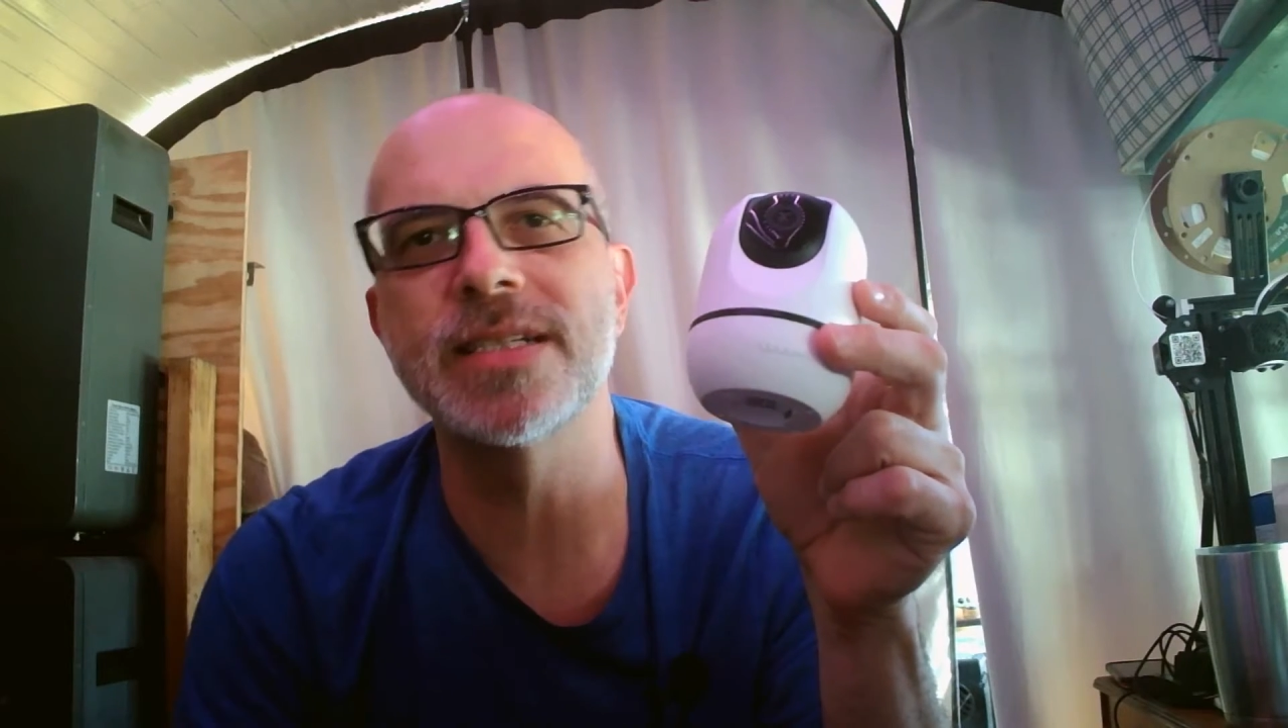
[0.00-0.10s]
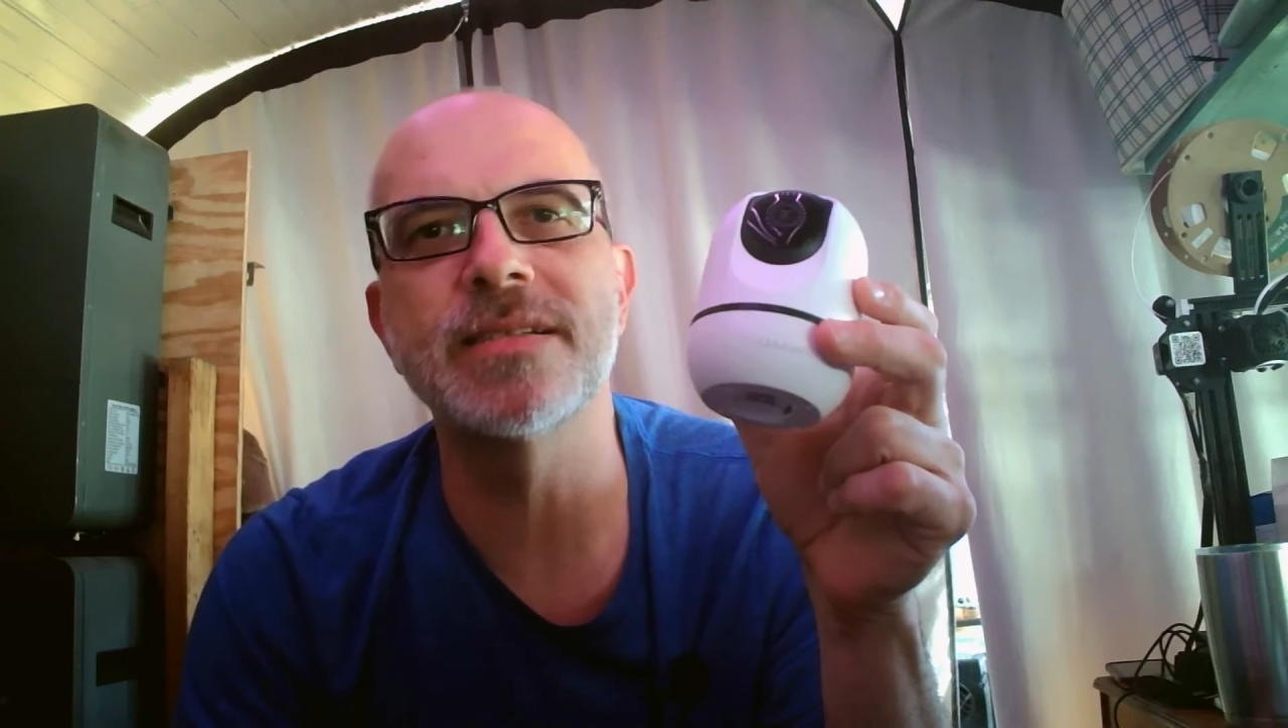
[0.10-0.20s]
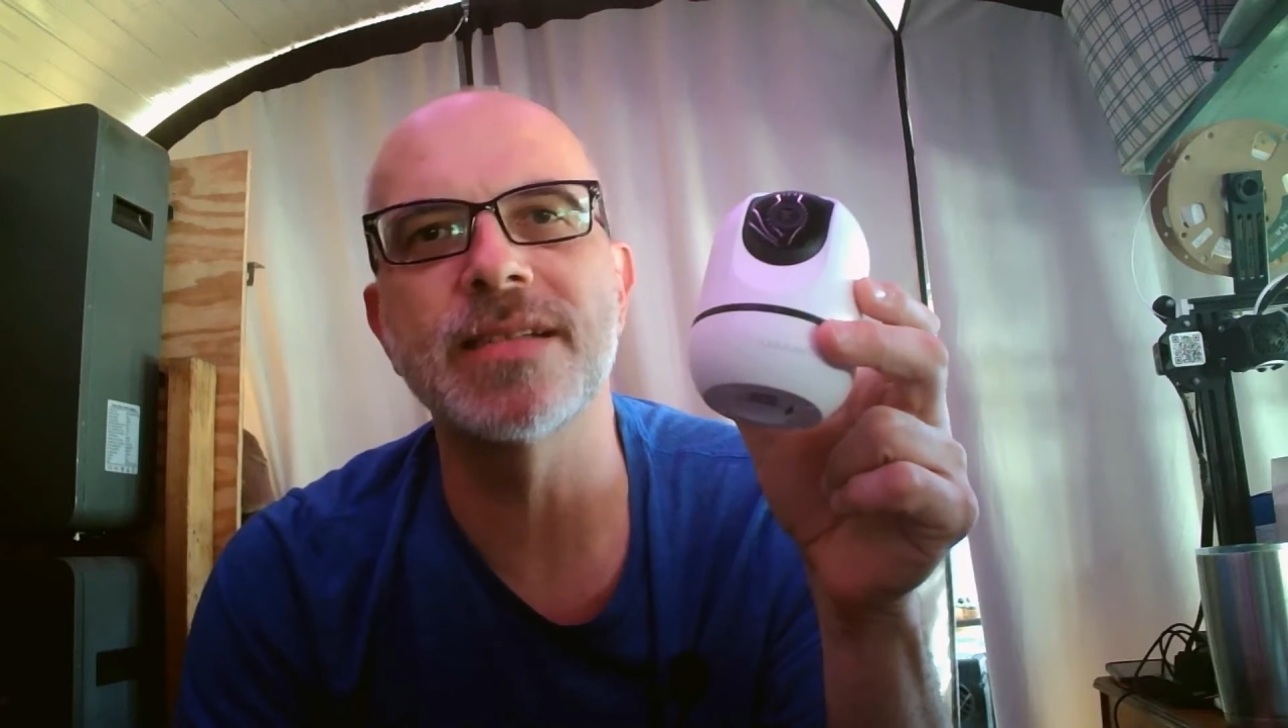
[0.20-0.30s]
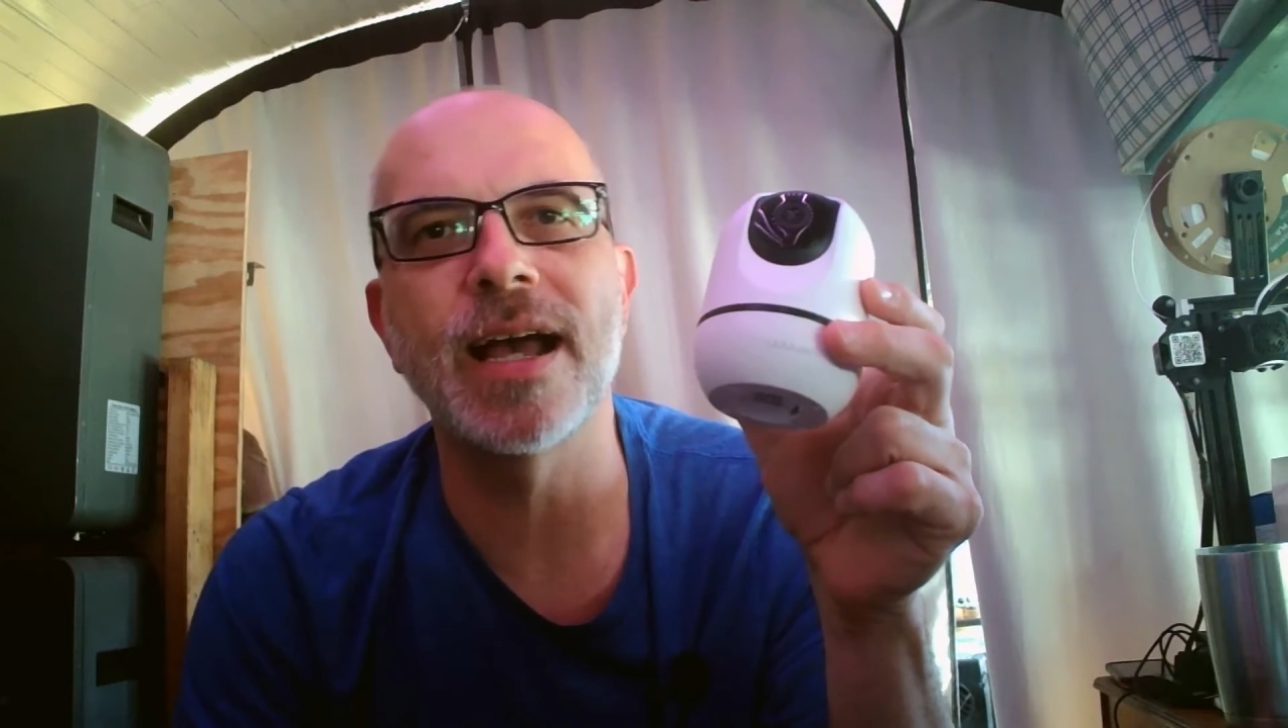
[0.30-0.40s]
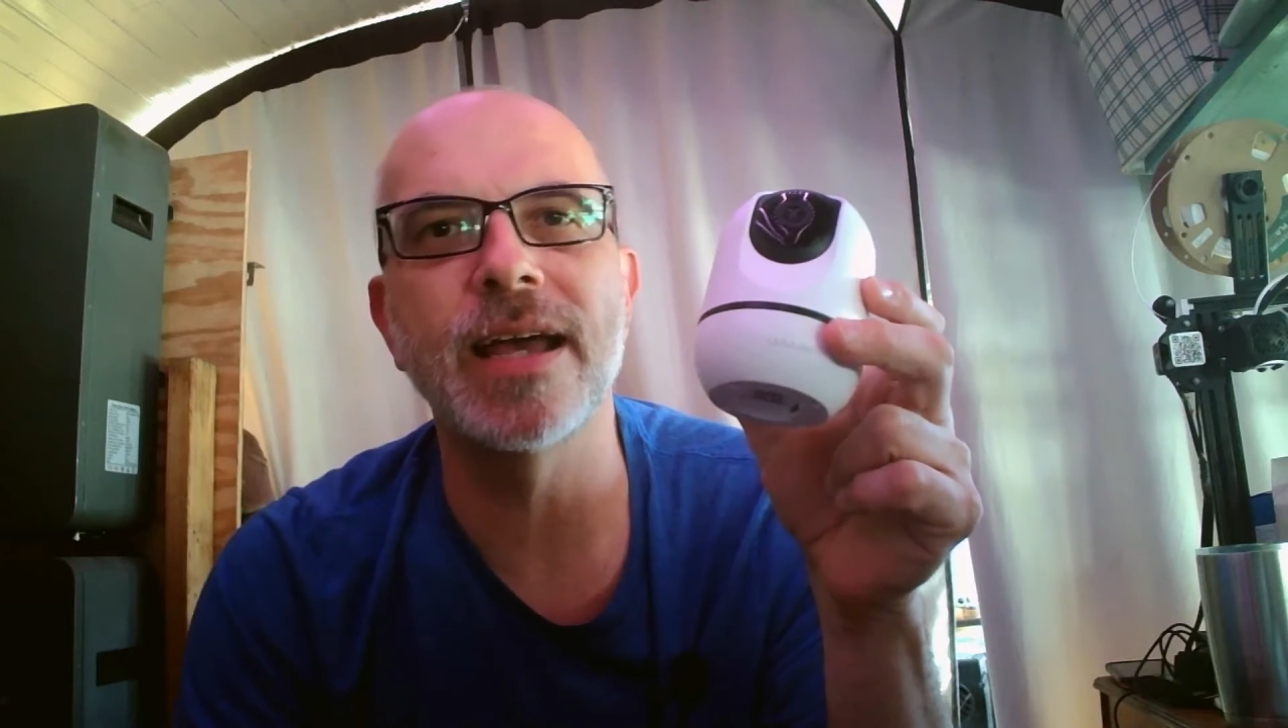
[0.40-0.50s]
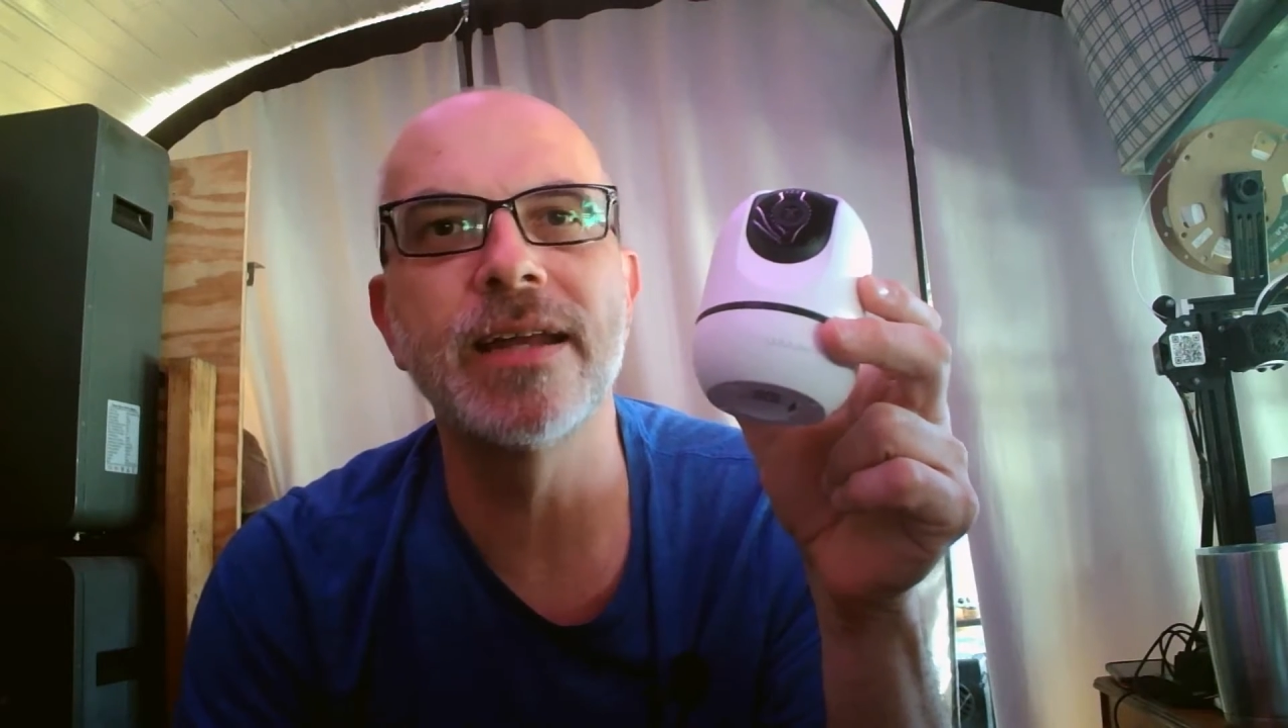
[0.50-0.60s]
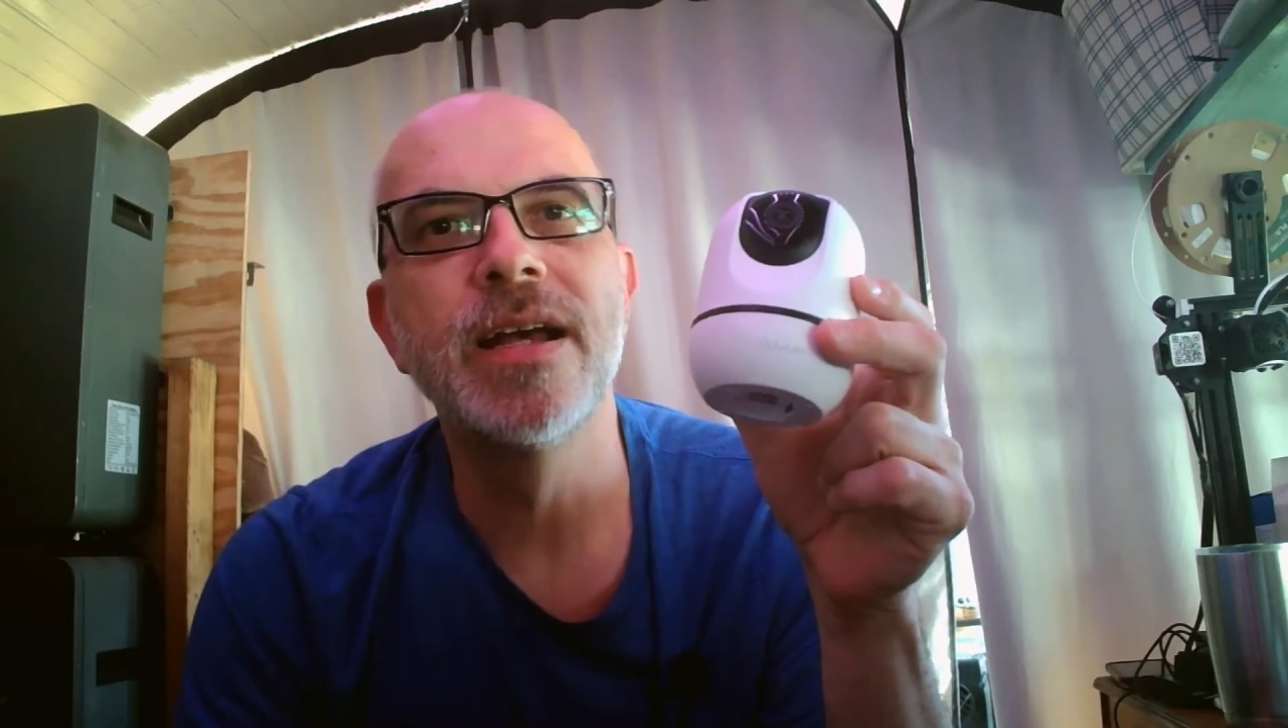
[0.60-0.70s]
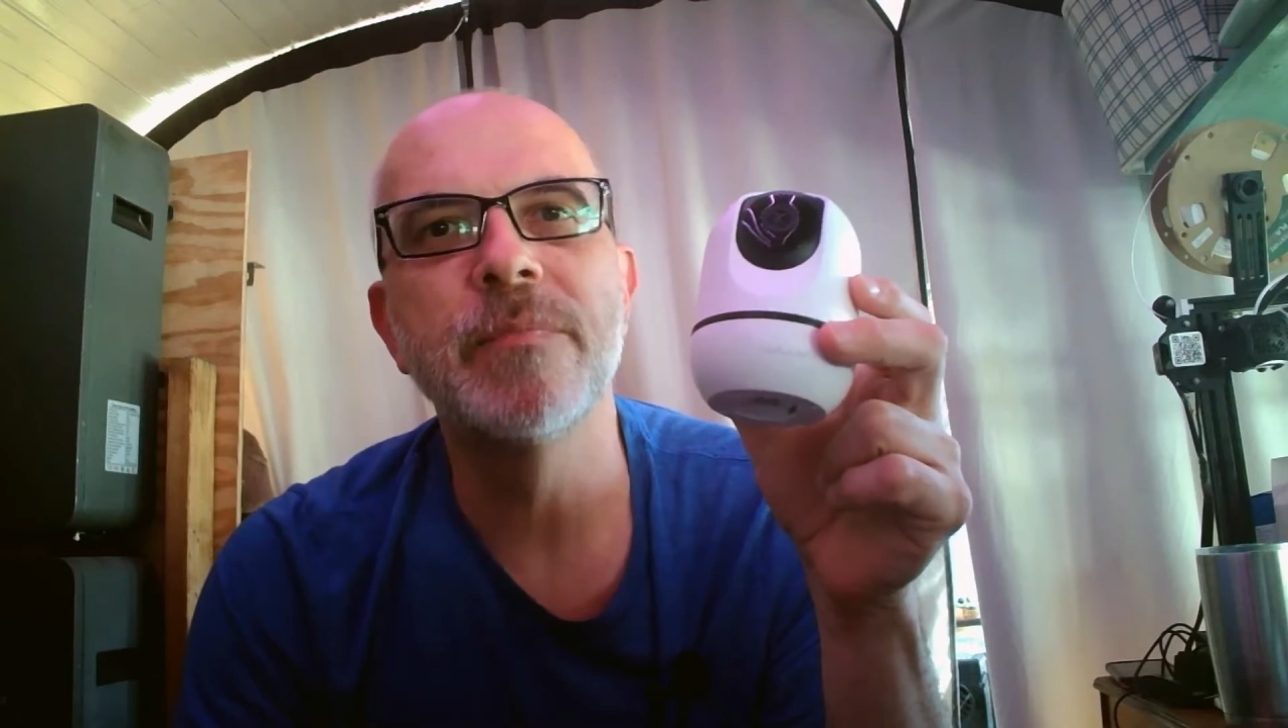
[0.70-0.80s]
inside